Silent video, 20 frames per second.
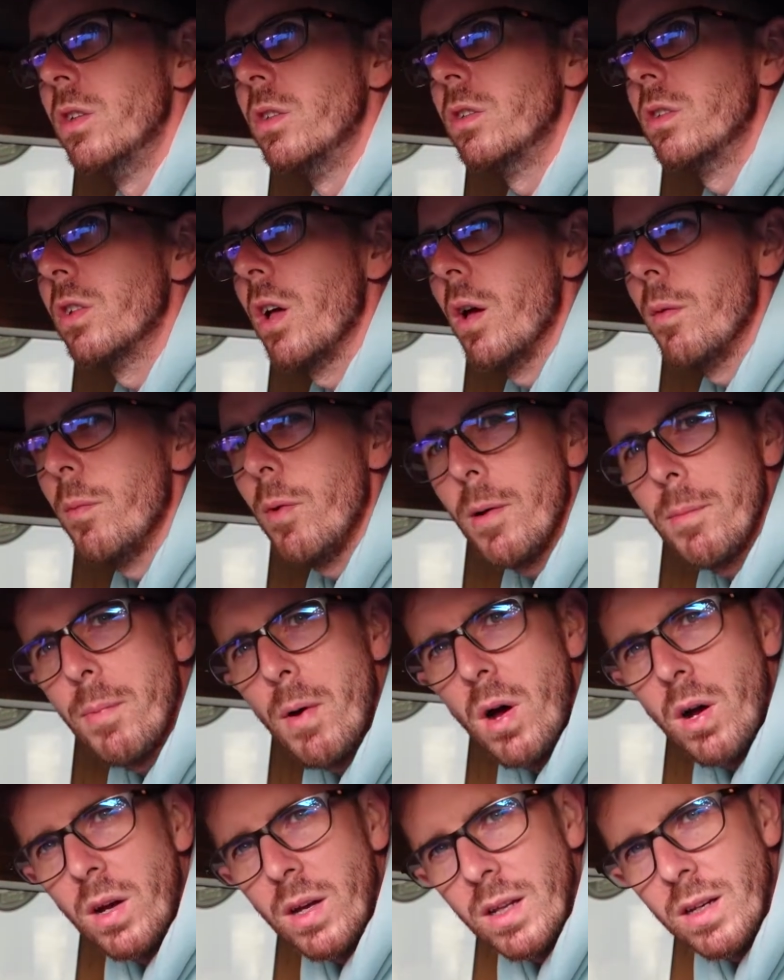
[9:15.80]
So my
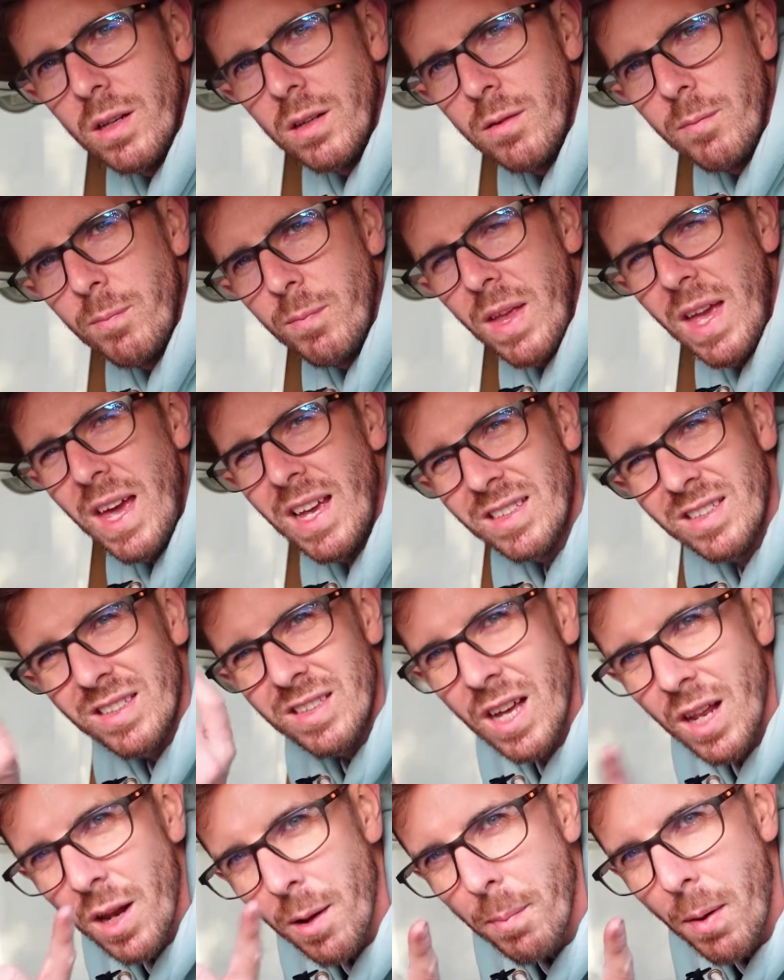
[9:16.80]
bargain is
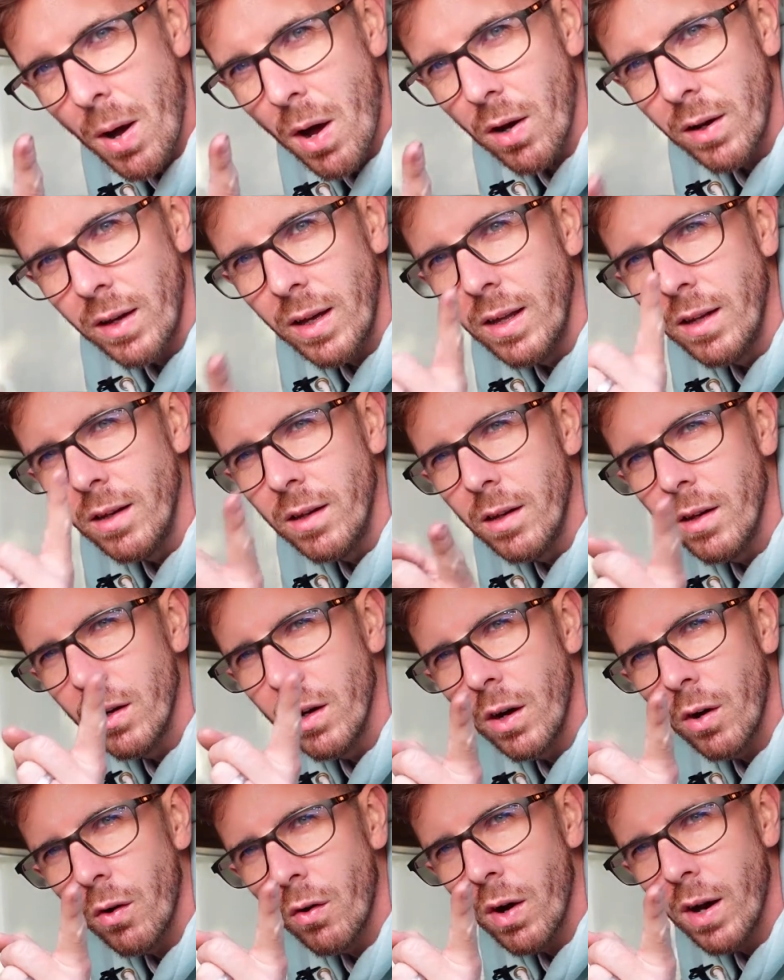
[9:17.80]
still a bargain.
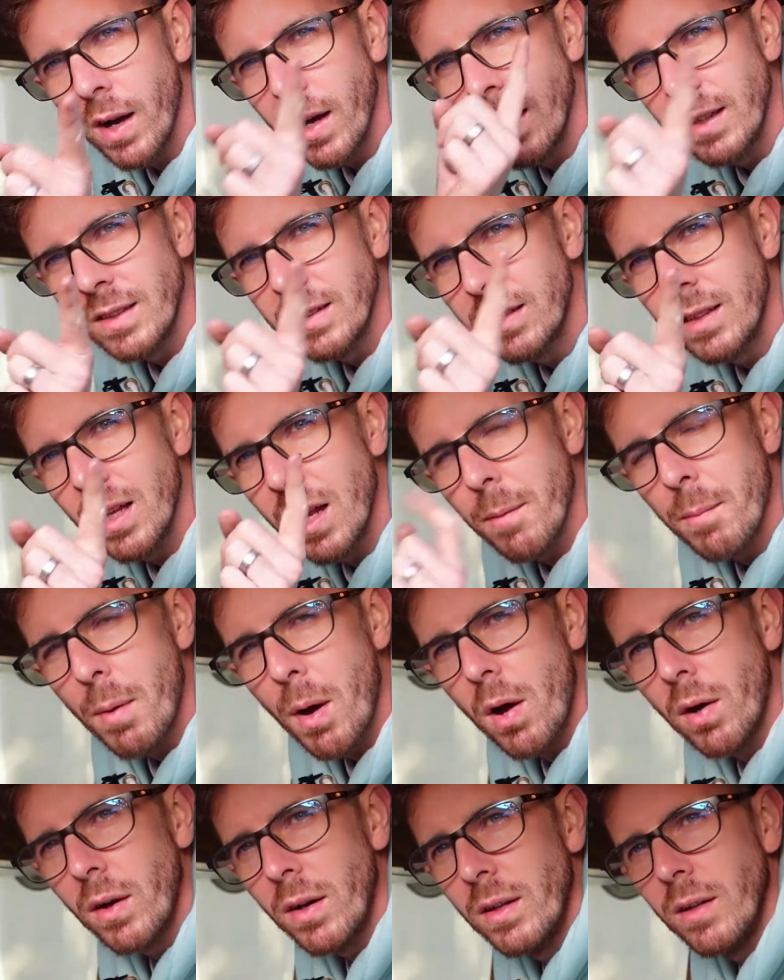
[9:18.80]
All right, it's still a
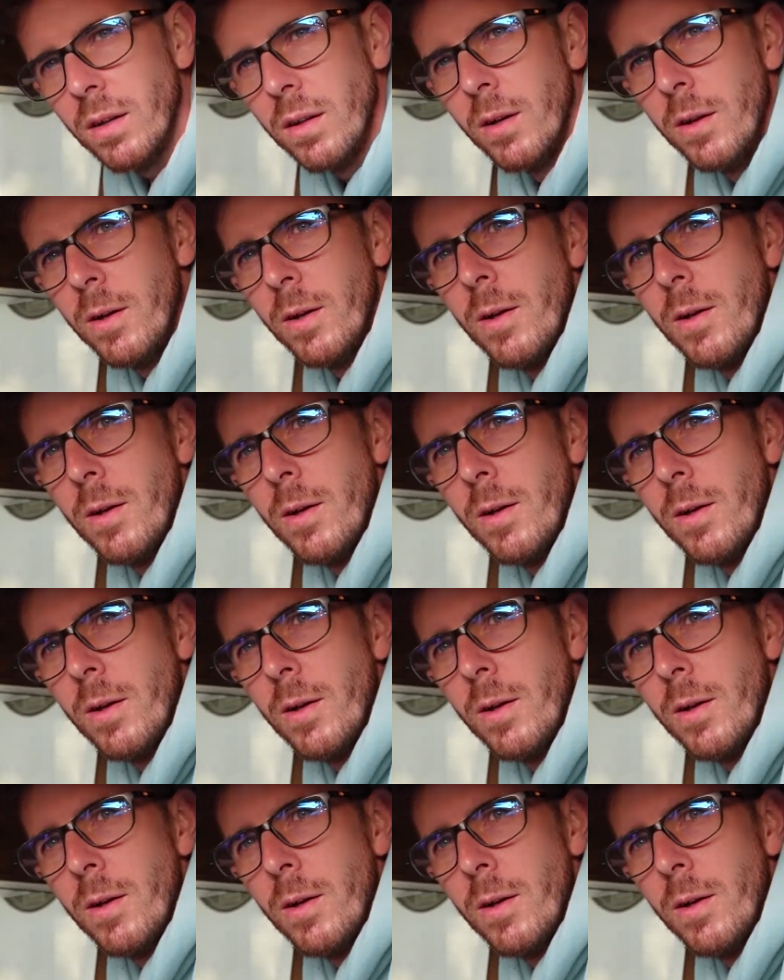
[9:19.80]
bargain.